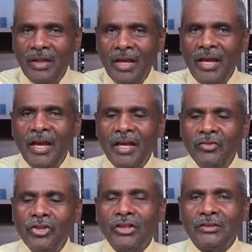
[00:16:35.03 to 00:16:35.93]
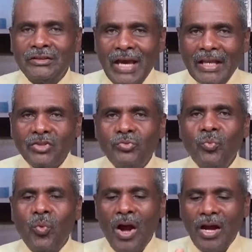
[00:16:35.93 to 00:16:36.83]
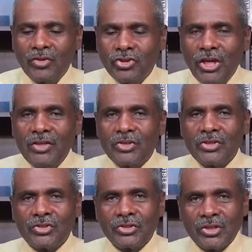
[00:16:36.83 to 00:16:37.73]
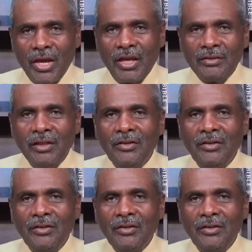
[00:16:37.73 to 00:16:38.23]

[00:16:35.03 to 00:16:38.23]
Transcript: And that's why Jesus said